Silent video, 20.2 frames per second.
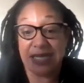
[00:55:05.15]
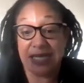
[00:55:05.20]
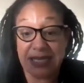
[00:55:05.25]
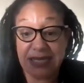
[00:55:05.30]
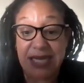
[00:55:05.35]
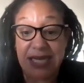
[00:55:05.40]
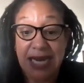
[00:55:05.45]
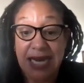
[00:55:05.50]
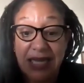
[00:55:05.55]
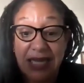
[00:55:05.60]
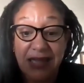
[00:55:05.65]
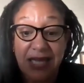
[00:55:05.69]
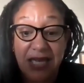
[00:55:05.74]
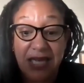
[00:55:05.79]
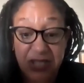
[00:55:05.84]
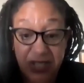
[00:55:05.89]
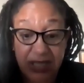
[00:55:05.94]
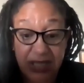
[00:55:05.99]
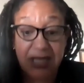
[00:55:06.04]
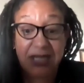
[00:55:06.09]
You're not
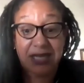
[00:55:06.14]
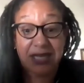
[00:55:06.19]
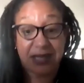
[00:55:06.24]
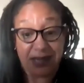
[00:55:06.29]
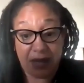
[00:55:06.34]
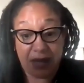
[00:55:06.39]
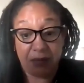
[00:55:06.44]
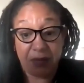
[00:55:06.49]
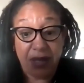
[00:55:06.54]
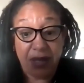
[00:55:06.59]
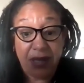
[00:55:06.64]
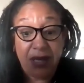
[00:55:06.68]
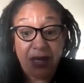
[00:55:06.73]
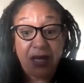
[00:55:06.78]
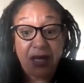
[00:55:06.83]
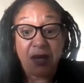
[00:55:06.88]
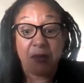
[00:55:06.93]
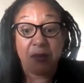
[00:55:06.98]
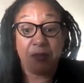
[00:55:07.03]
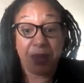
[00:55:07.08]
dictating the agenda to
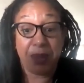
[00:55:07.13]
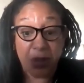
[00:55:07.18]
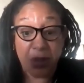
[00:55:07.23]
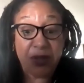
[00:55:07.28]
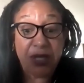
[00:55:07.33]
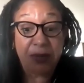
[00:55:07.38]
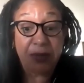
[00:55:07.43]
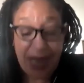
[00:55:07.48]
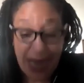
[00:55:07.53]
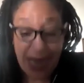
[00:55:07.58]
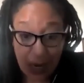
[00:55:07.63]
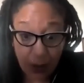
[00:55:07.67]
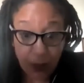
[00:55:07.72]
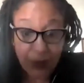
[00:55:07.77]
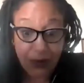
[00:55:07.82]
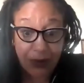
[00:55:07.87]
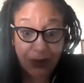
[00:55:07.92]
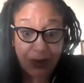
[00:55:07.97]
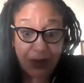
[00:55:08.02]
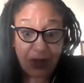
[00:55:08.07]
them, building
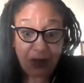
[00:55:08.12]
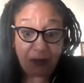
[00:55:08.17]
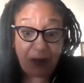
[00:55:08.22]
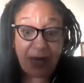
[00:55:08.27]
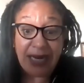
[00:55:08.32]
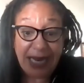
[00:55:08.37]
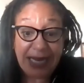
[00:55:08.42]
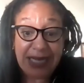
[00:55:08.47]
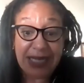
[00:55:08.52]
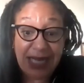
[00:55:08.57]
power, right?